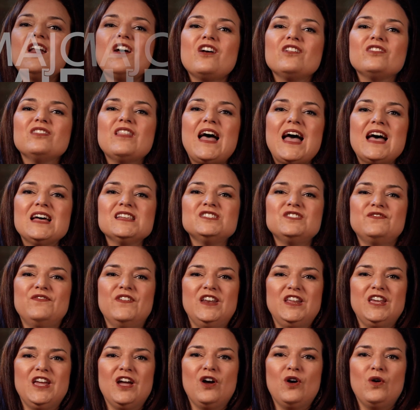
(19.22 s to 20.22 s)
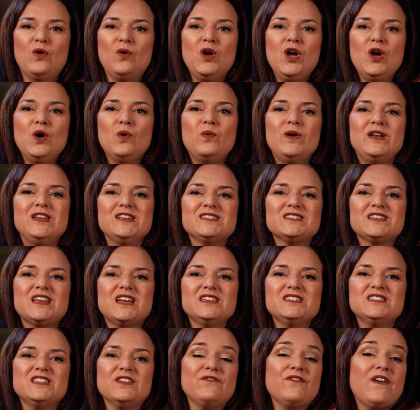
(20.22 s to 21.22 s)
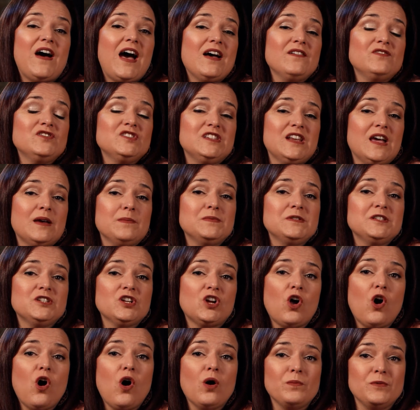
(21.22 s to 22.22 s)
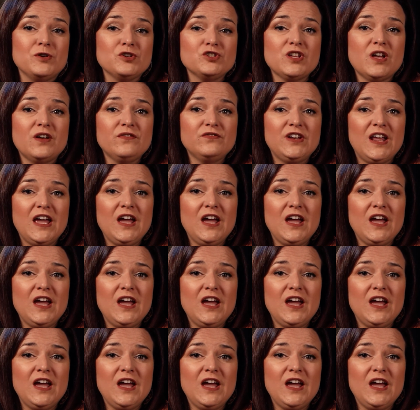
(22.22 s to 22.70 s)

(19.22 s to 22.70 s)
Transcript: In our last video, we discussed the 5 steps to calm yourself